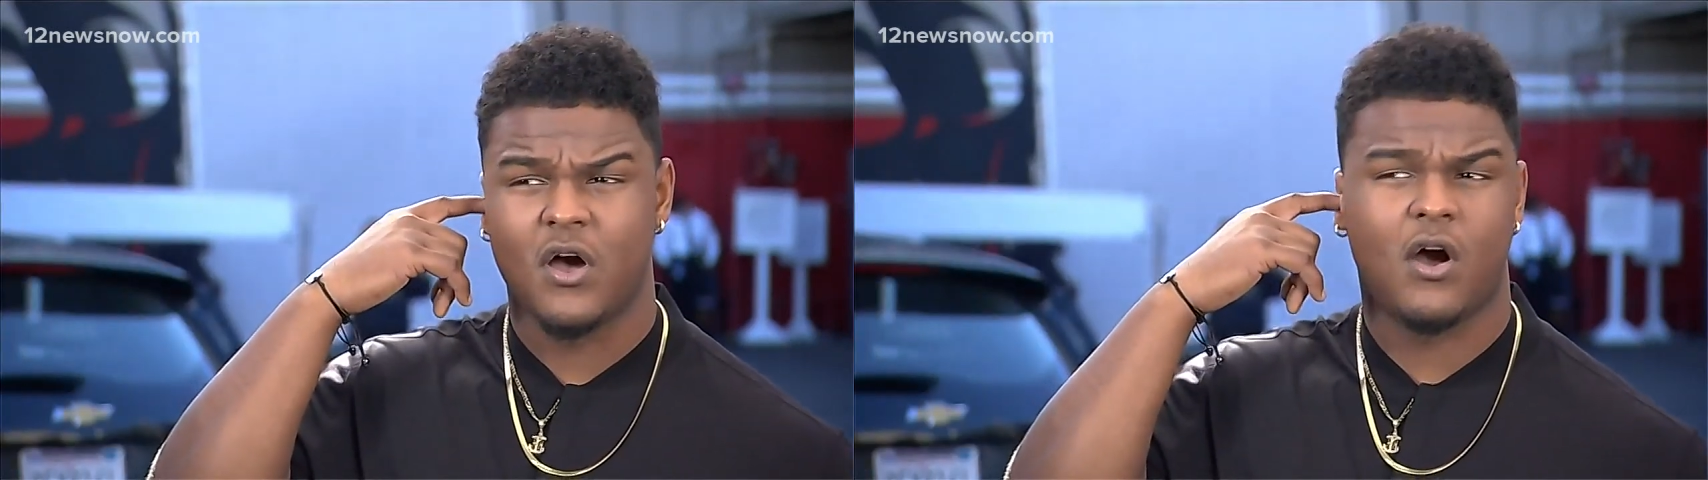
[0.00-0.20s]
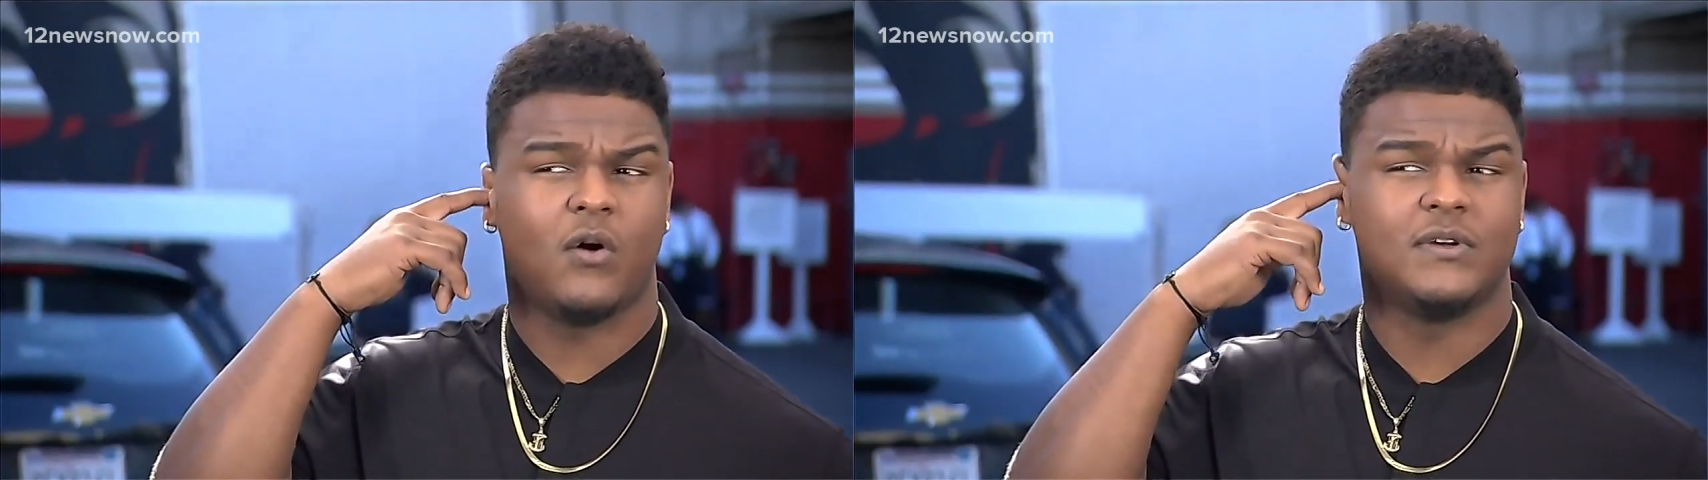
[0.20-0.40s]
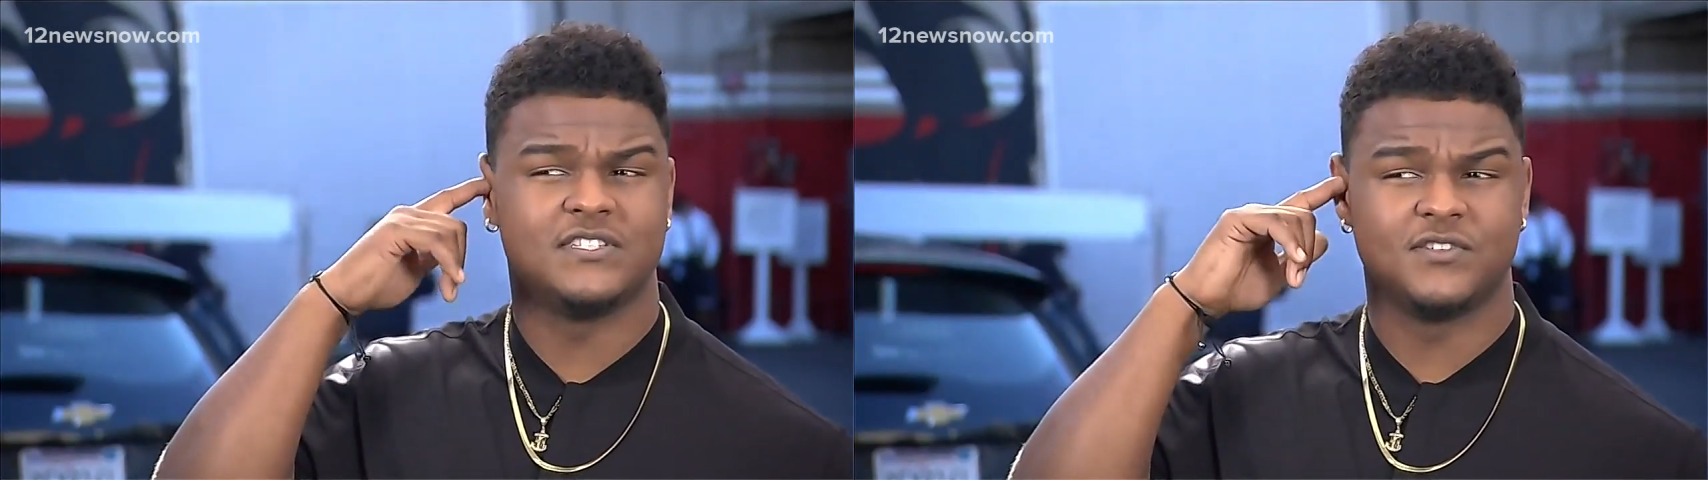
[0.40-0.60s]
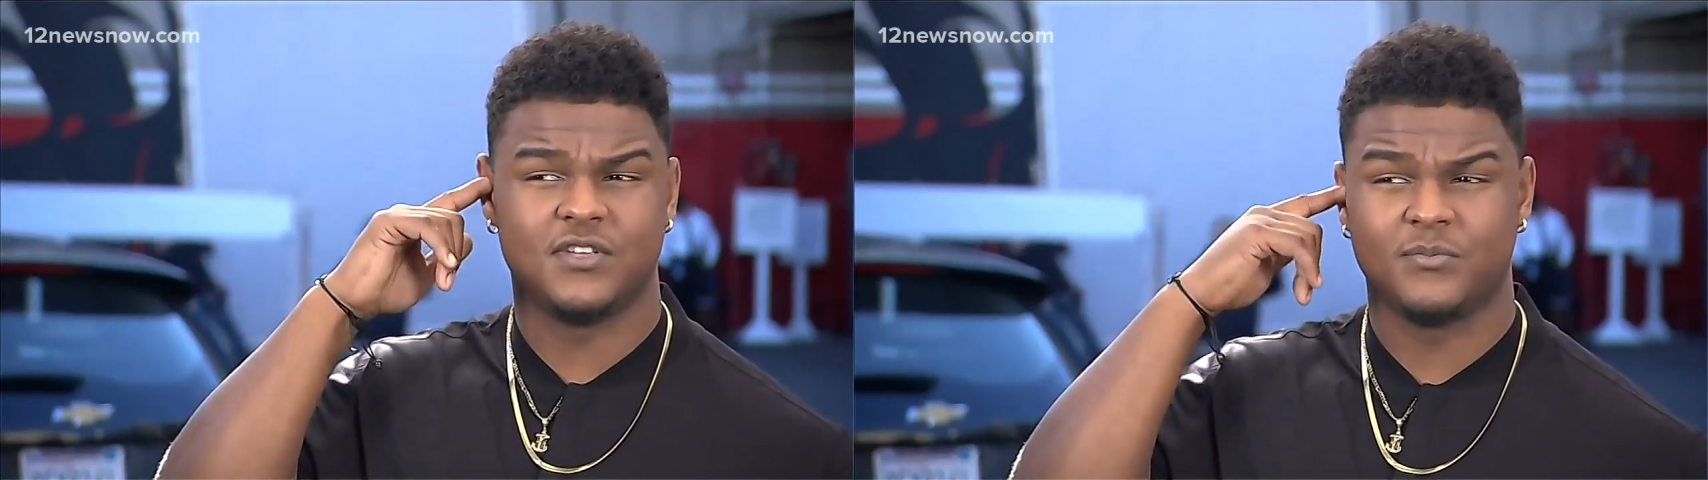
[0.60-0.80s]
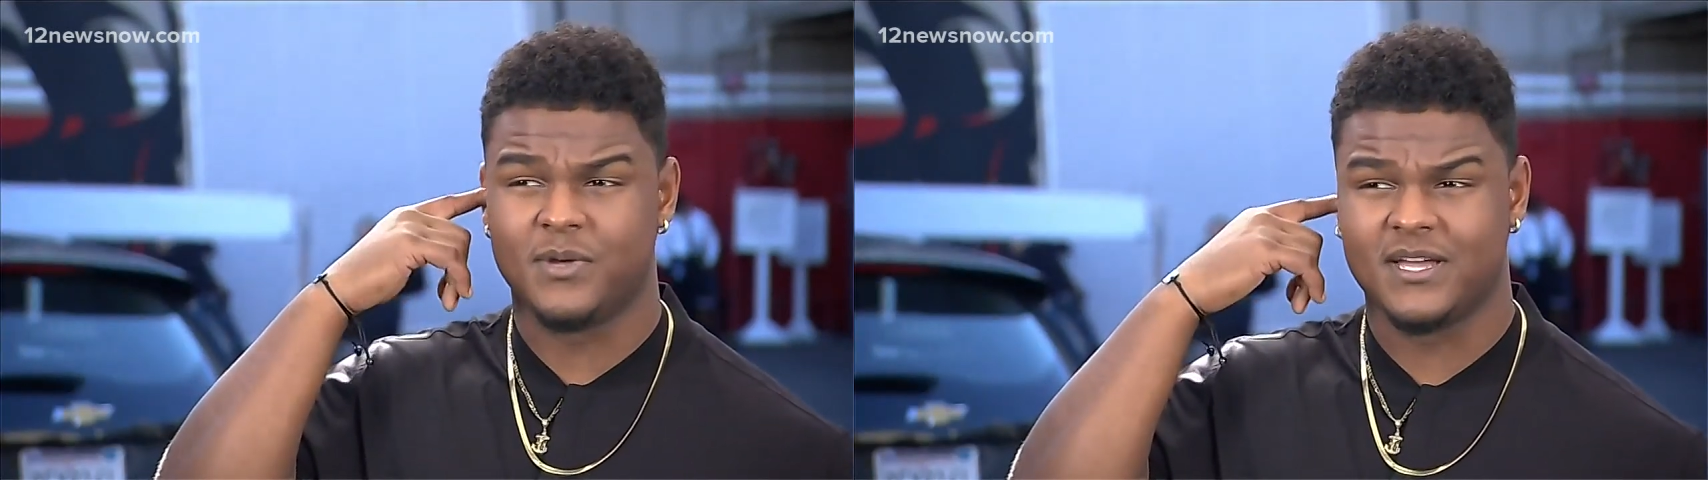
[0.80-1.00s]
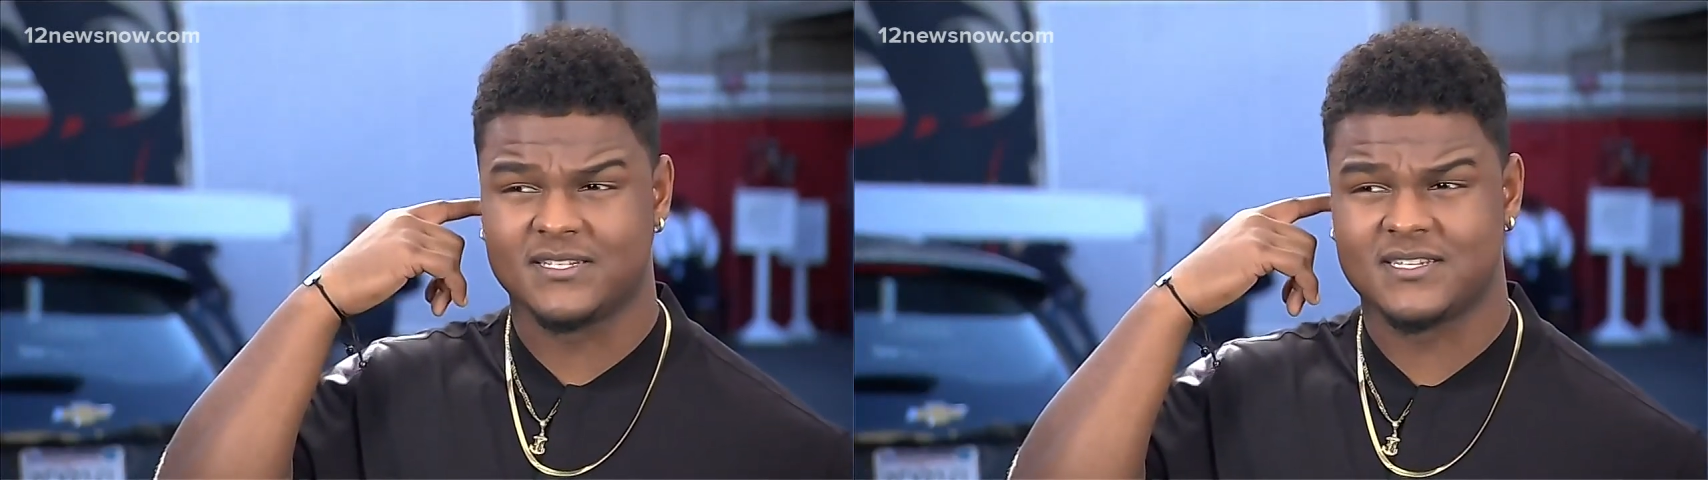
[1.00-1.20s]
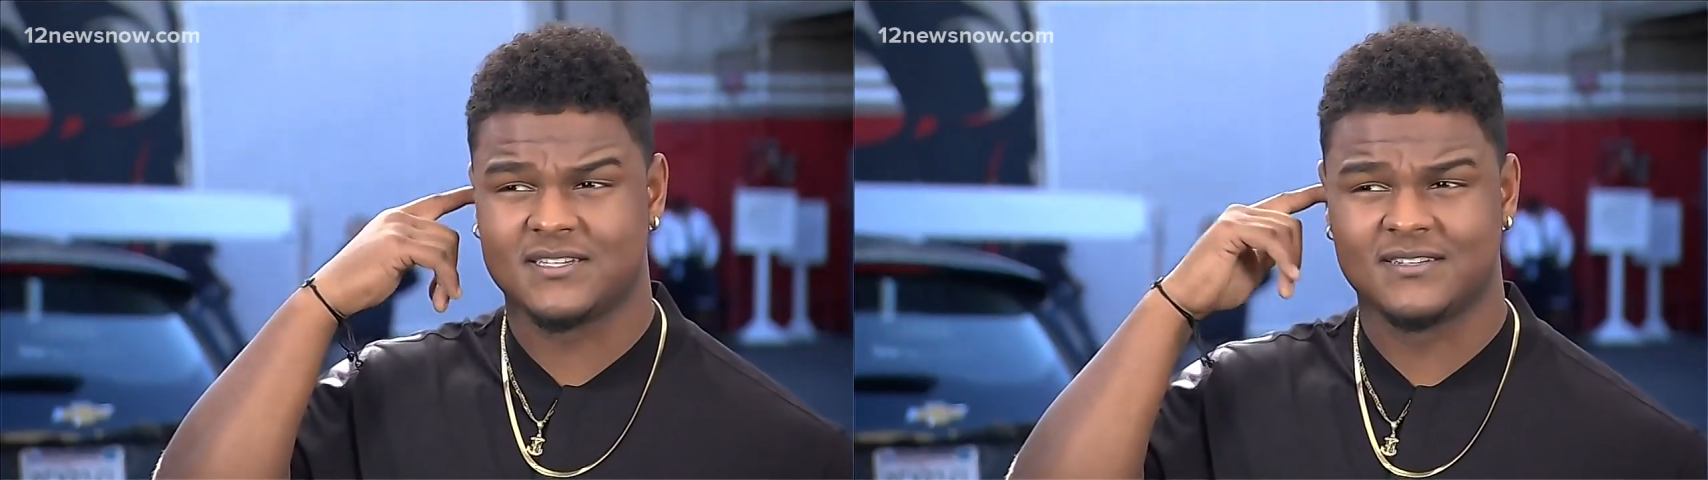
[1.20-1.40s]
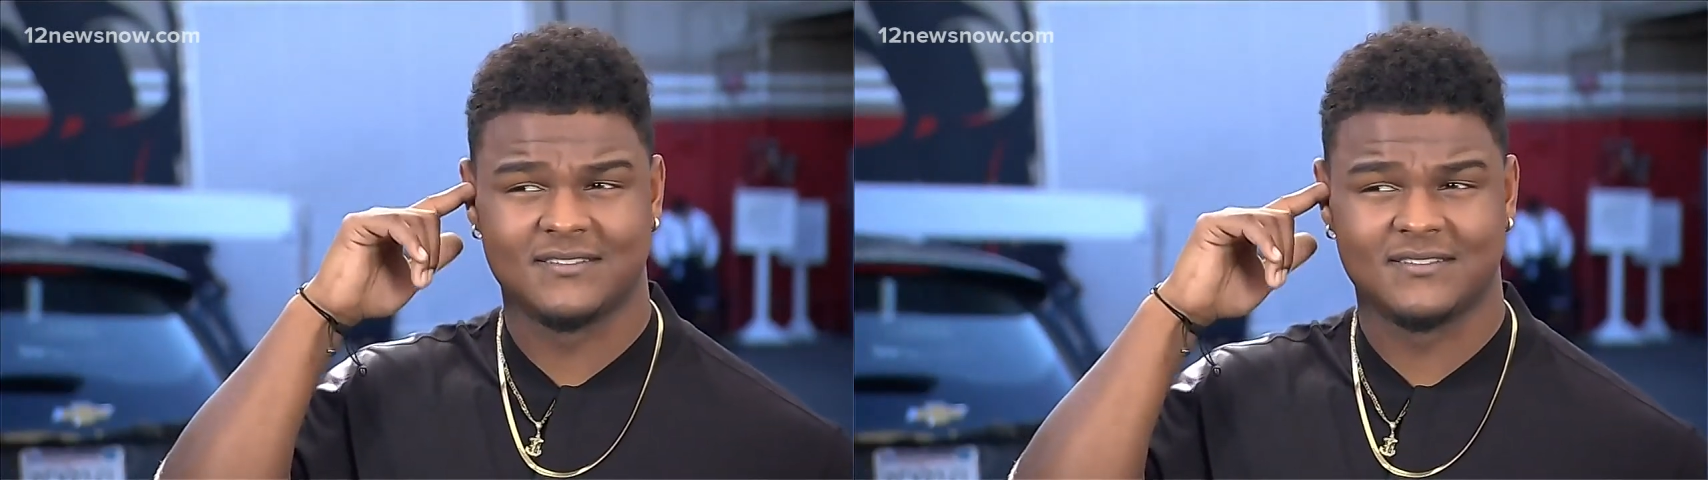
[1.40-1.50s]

always do your best.